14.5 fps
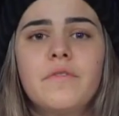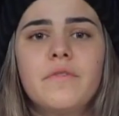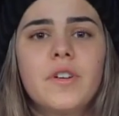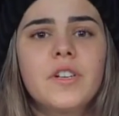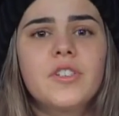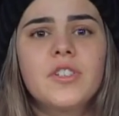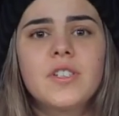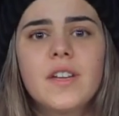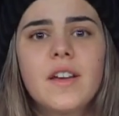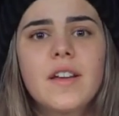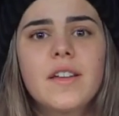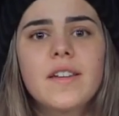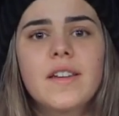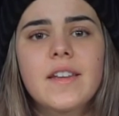a fresh
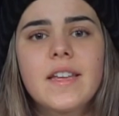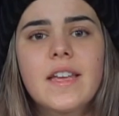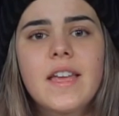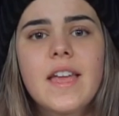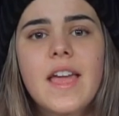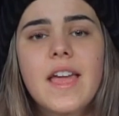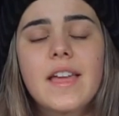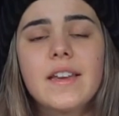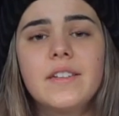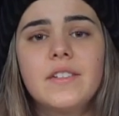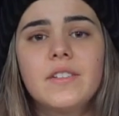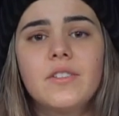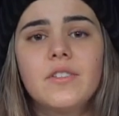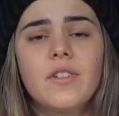start,
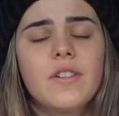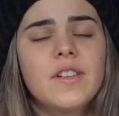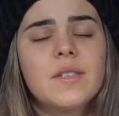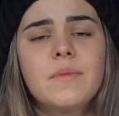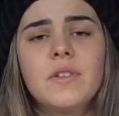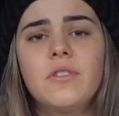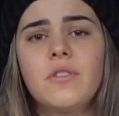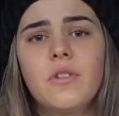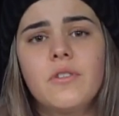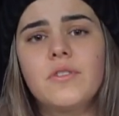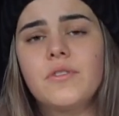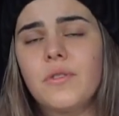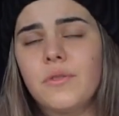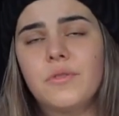and God has been
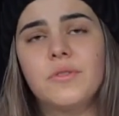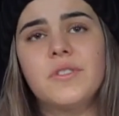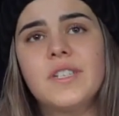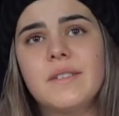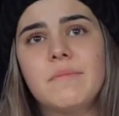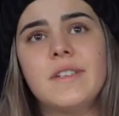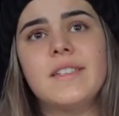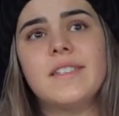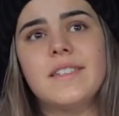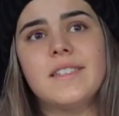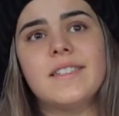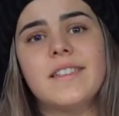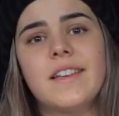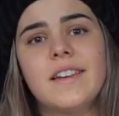so good to me
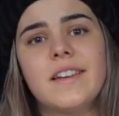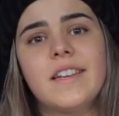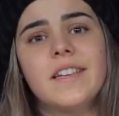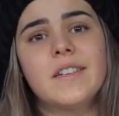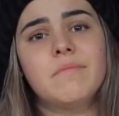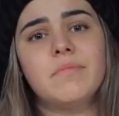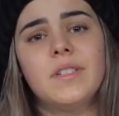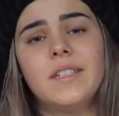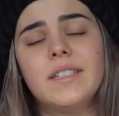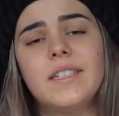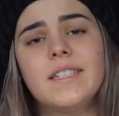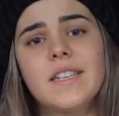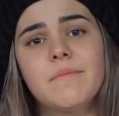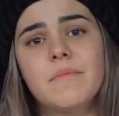since then. He
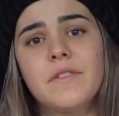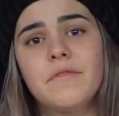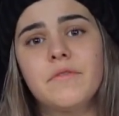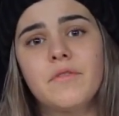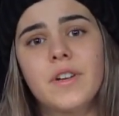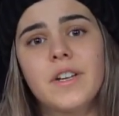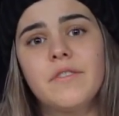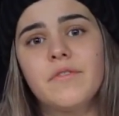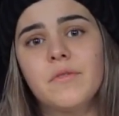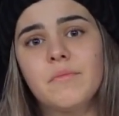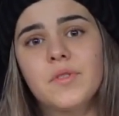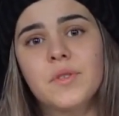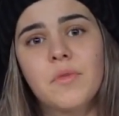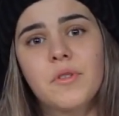completely set me free
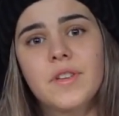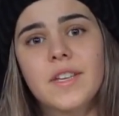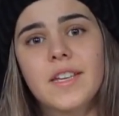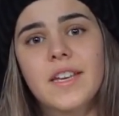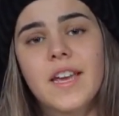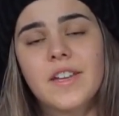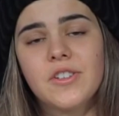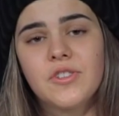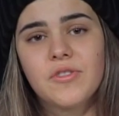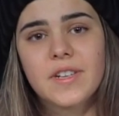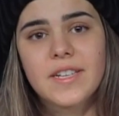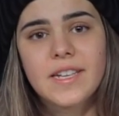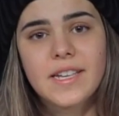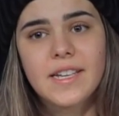from smoking and
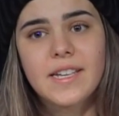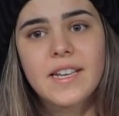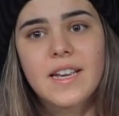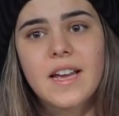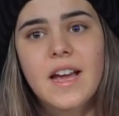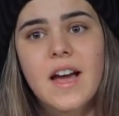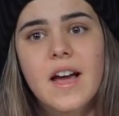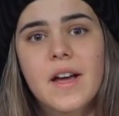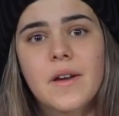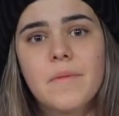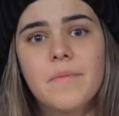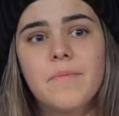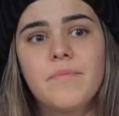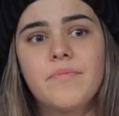drinking.
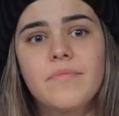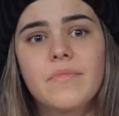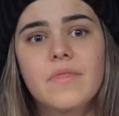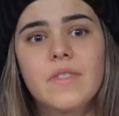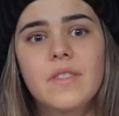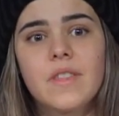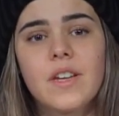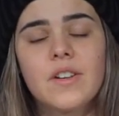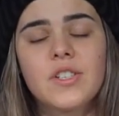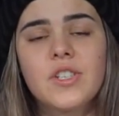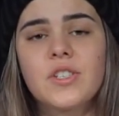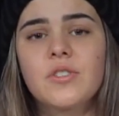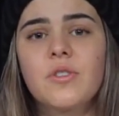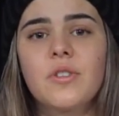There are
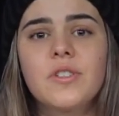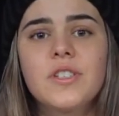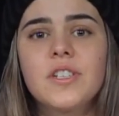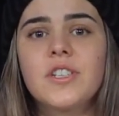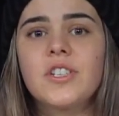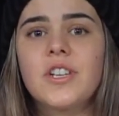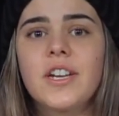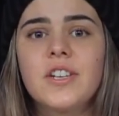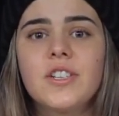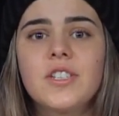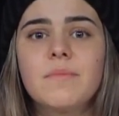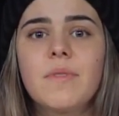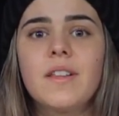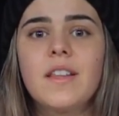just constant
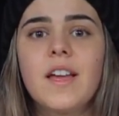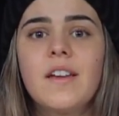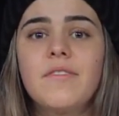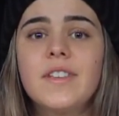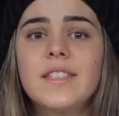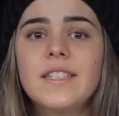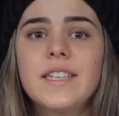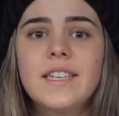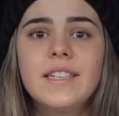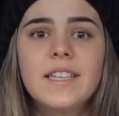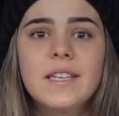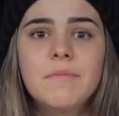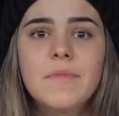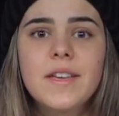changes in my life. He's
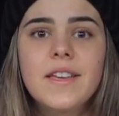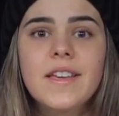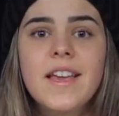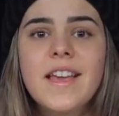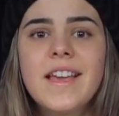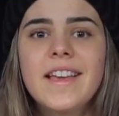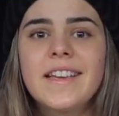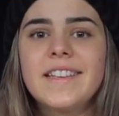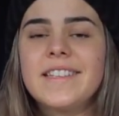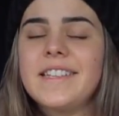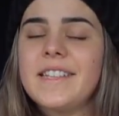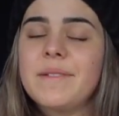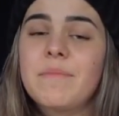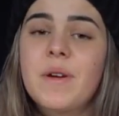healing me,
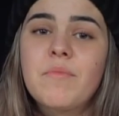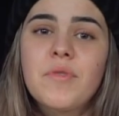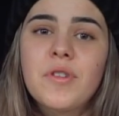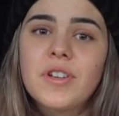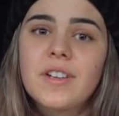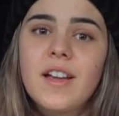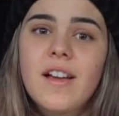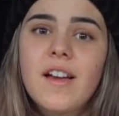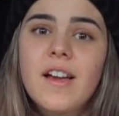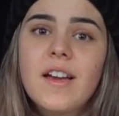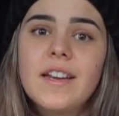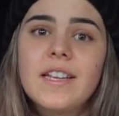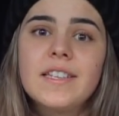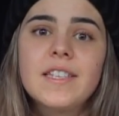he's healing my broken
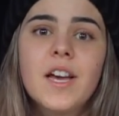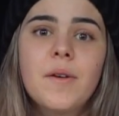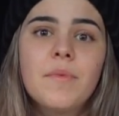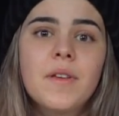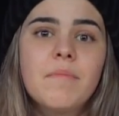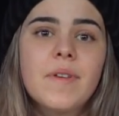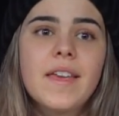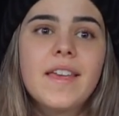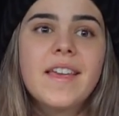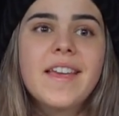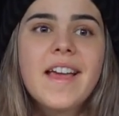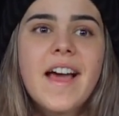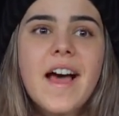heart, he's helping me